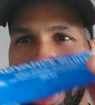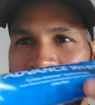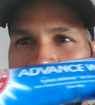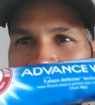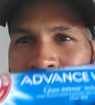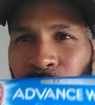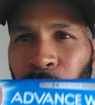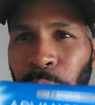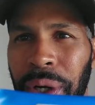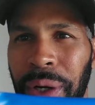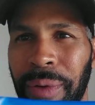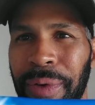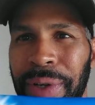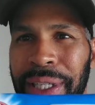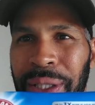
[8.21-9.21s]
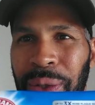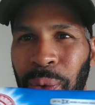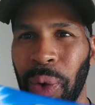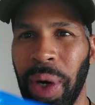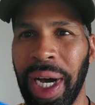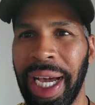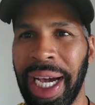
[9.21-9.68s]
Yes, so one of the
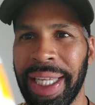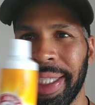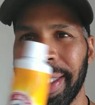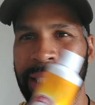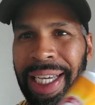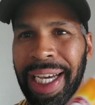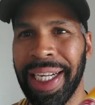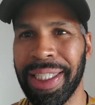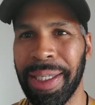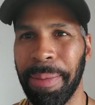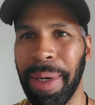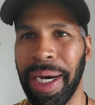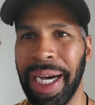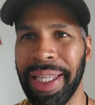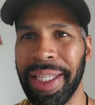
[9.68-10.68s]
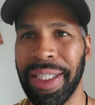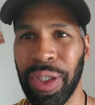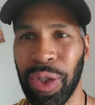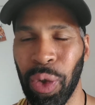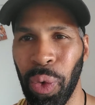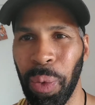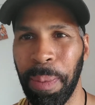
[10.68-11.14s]
reasons why I decided to buy this
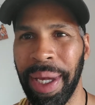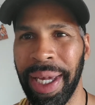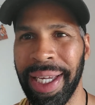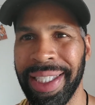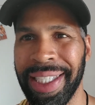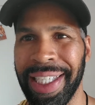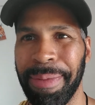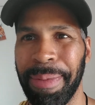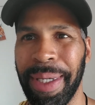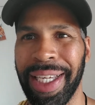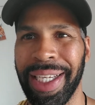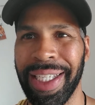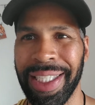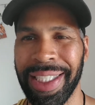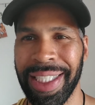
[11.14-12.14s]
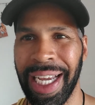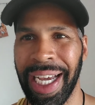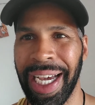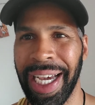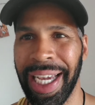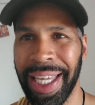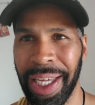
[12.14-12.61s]
toothpaste is because
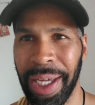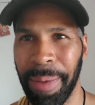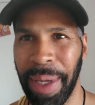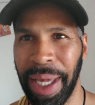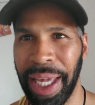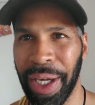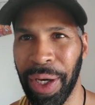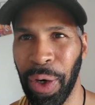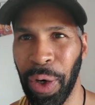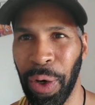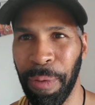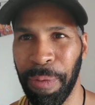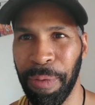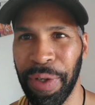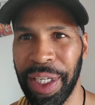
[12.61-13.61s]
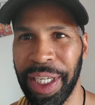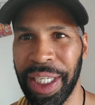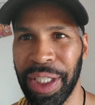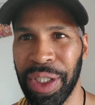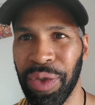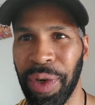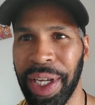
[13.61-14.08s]
I am a
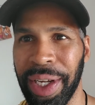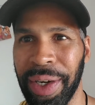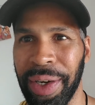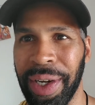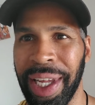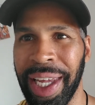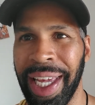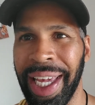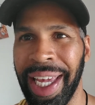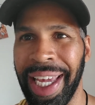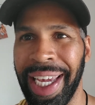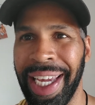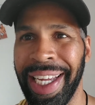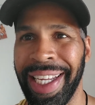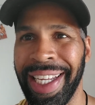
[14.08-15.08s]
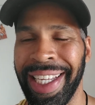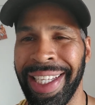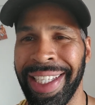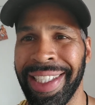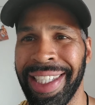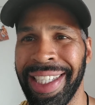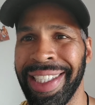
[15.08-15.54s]
coffee drinker, and
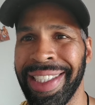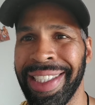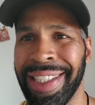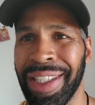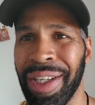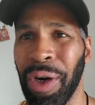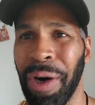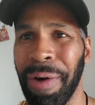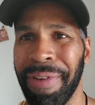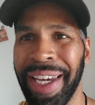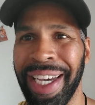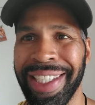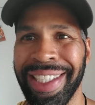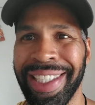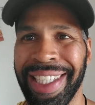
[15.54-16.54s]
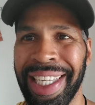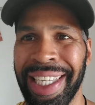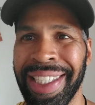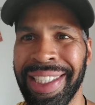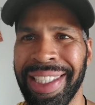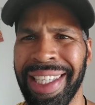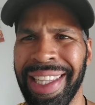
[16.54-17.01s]
the coffee actually
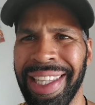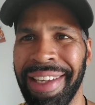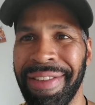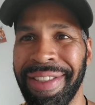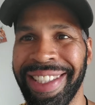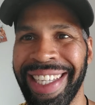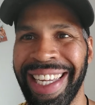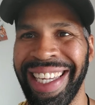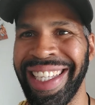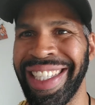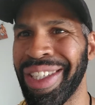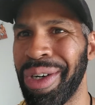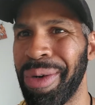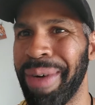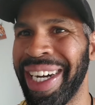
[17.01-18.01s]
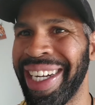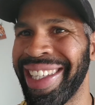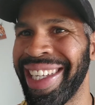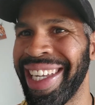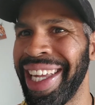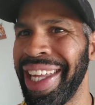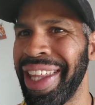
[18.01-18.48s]
tends to leave stains on my
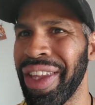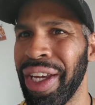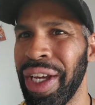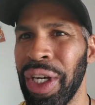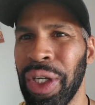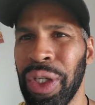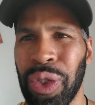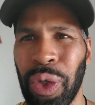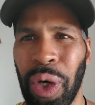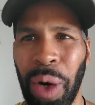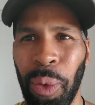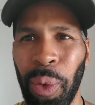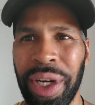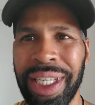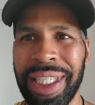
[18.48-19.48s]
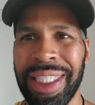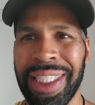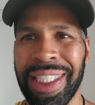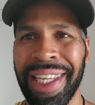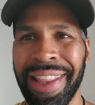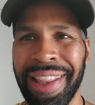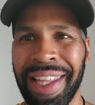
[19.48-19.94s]
teeth. So I wanted
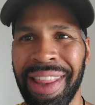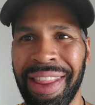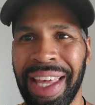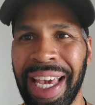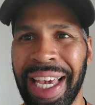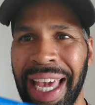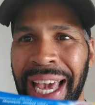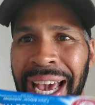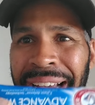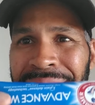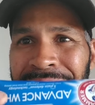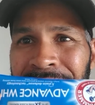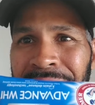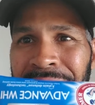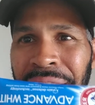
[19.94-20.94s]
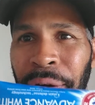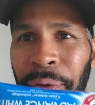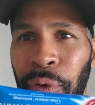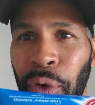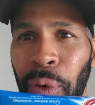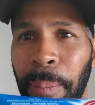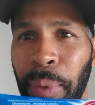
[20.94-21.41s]
something that actually
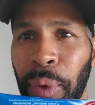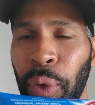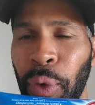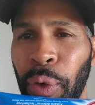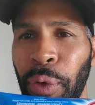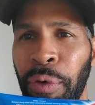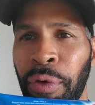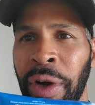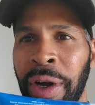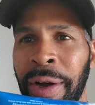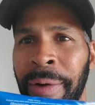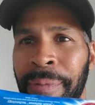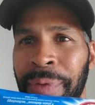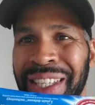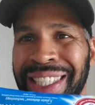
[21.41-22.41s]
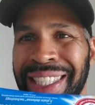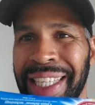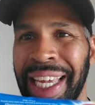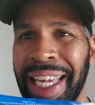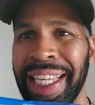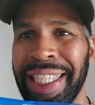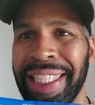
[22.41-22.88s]
can remove the
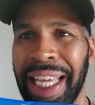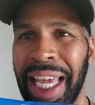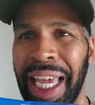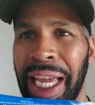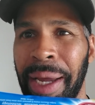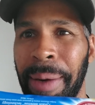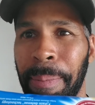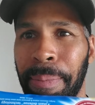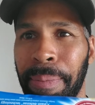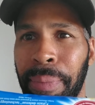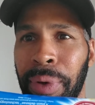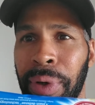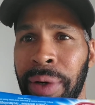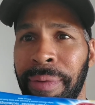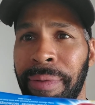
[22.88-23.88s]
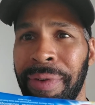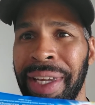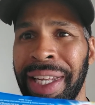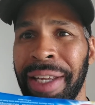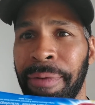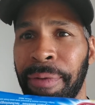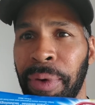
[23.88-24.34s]
stains and
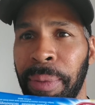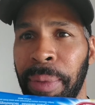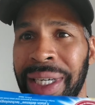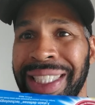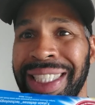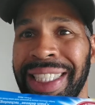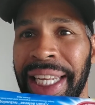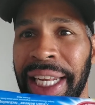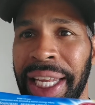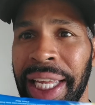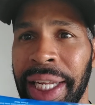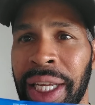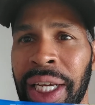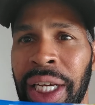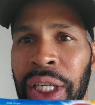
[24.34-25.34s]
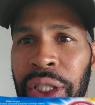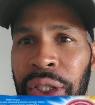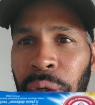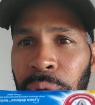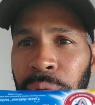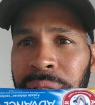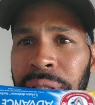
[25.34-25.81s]
prevent it from setting in.
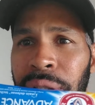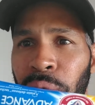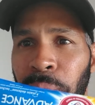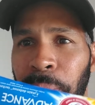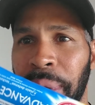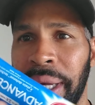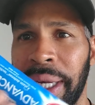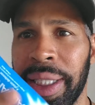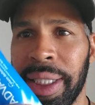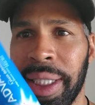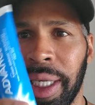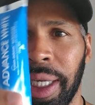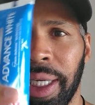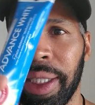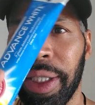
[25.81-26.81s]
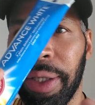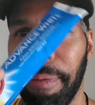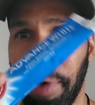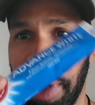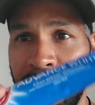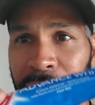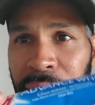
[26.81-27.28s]
So this toothpaste is
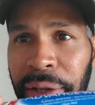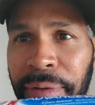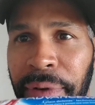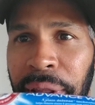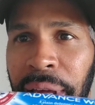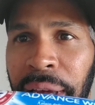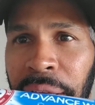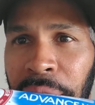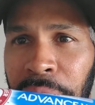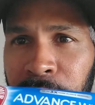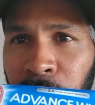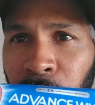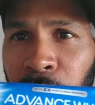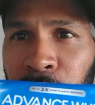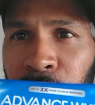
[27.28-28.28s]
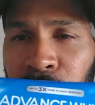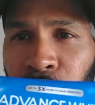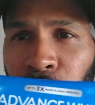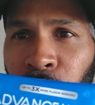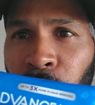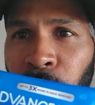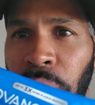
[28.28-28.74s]
very good for that. It is
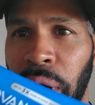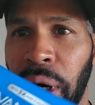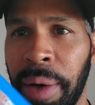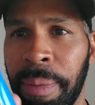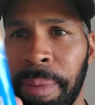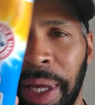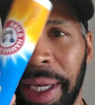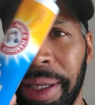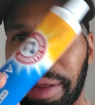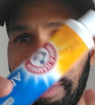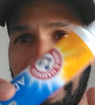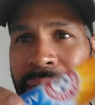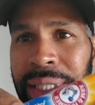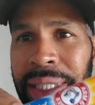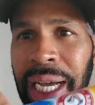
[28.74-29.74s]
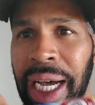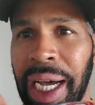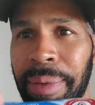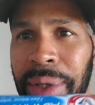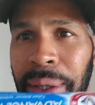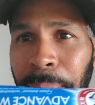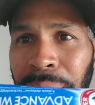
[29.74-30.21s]
also has 3
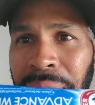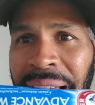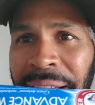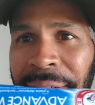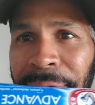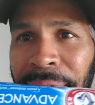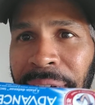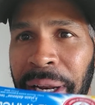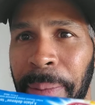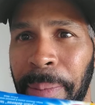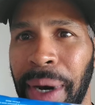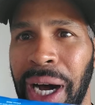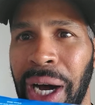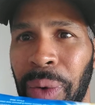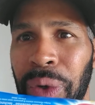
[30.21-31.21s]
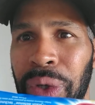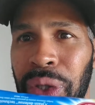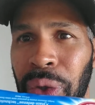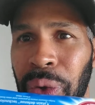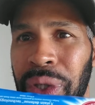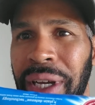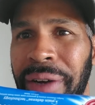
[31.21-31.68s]
times the plaque fighting power,
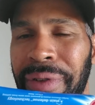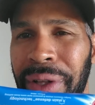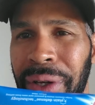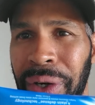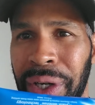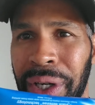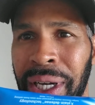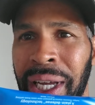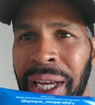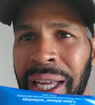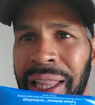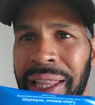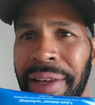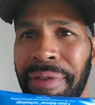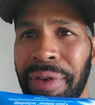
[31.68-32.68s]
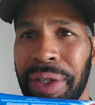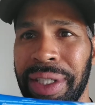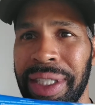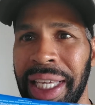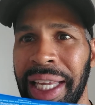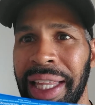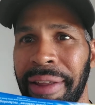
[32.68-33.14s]
so you're definitely gonna leave your
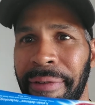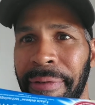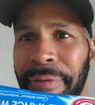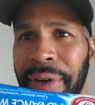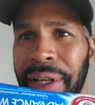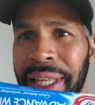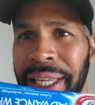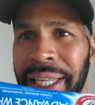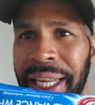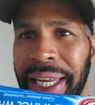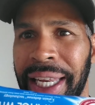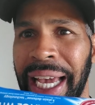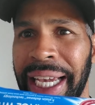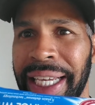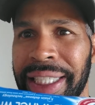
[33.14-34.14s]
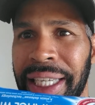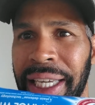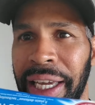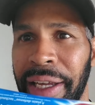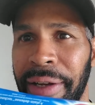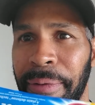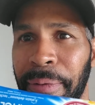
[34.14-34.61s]
teeth feeling nice
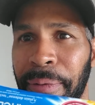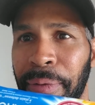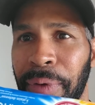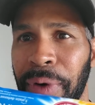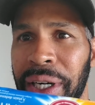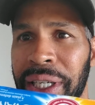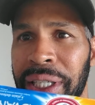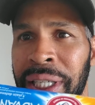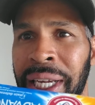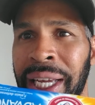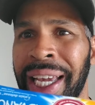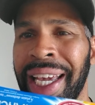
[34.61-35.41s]
and fresh.